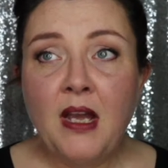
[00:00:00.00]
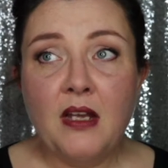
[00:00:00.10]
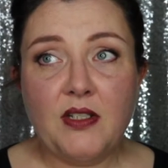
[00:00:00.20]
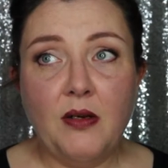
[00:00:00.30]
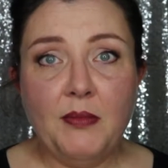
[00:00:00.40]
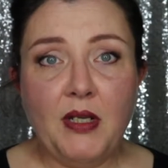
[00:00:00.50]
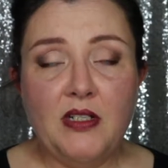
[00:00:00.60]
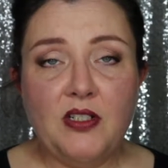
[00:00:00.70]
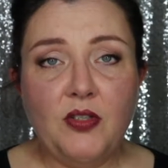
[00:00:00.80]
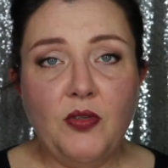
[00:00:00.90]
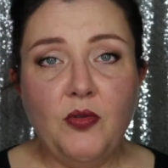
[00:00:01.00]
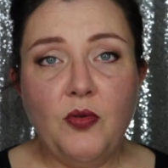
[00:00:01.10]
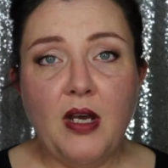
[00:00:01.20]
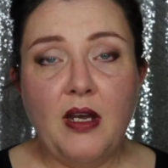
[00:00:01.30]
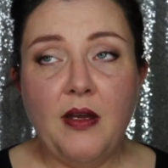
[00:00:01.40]
So I'm going
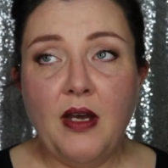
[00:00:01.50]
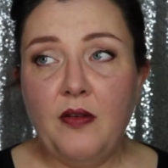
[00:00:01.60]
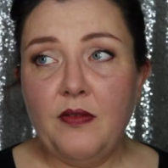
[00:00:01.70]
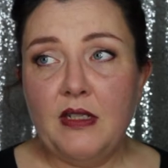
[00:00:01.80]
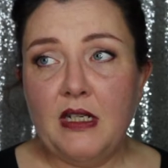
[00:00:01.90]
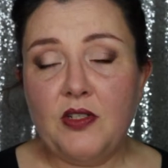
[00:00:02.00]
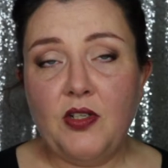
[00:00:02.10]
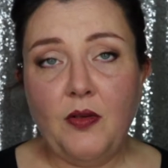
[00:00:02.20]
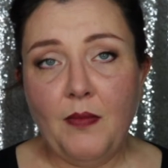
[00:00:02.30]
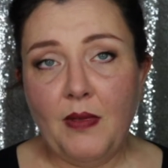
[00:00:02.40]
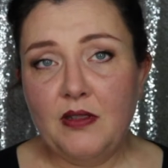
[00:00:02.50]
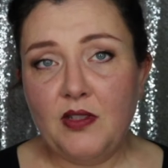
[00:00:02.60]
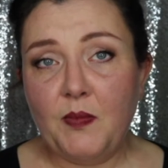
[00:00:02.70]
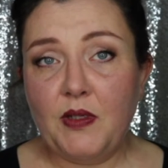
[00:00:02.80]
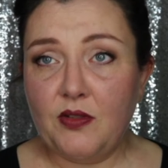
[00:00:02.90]
to, over the next 2 months,
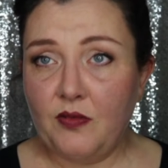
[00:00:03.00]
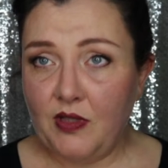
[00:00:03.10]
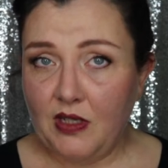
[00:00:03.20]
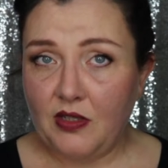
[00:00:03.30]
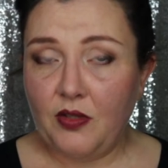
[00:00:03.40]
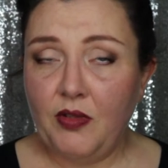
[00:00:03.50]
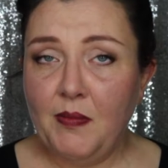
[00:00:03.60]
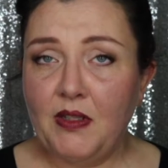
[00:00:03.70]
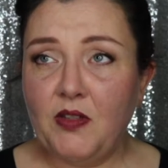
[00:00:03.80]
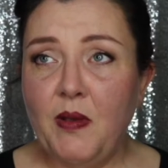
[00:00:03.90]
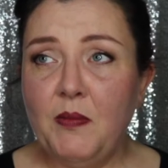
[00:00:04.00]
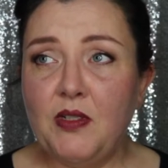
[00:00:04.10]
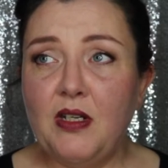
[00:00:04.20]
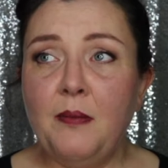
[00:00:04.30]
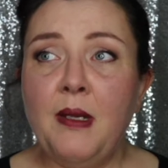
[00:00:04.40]
because obviously it's a 3-month
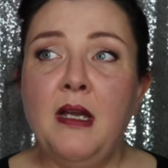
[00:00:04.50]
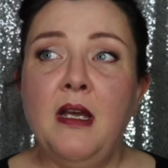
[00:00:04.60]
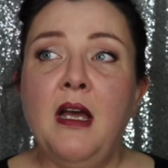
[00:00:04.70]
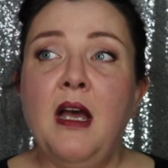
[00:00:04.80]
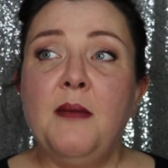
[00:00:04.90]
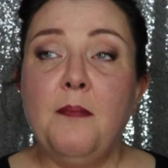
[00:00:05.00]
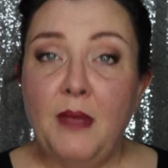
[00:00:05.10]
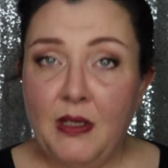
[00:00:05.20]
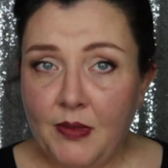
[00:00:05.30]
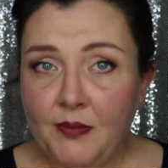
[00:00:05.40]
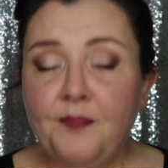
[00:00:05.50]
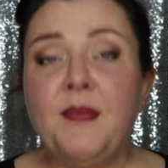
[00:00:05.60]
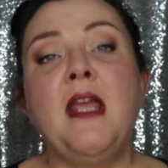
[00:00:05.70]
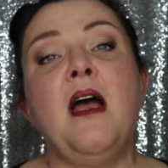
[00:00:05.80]
membership minimum,